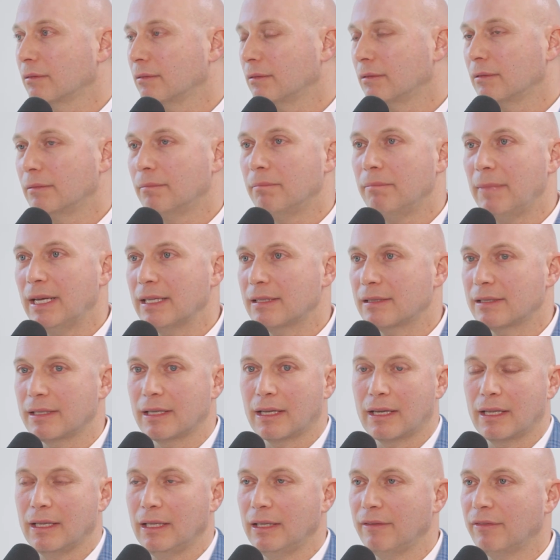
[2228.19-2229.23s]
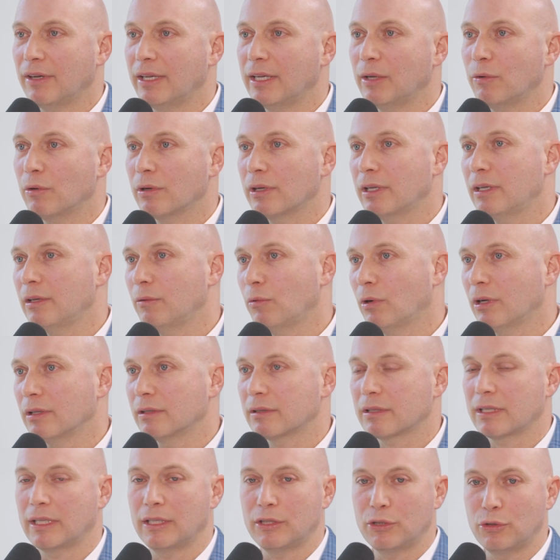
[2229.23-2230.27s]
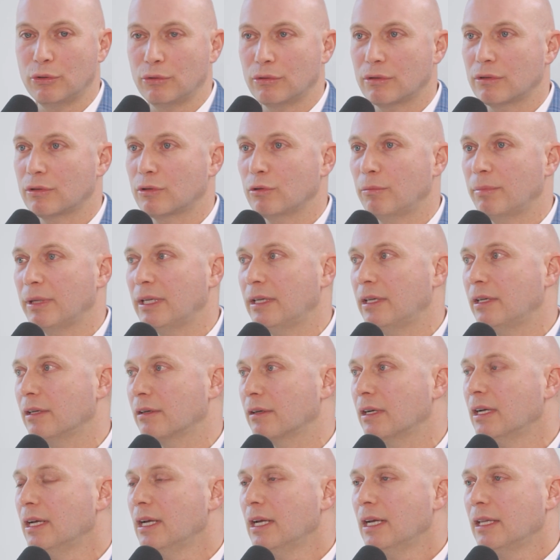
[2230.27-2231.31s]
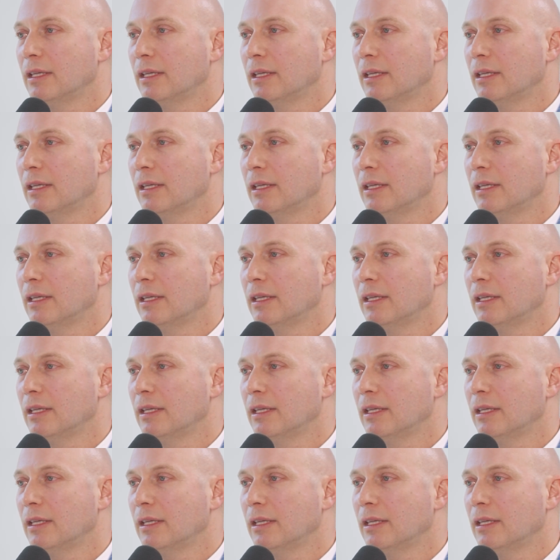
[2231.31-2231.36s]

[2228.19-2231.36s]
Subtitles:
Yeah. Messi can live anywhere he wants. He chooses to be here.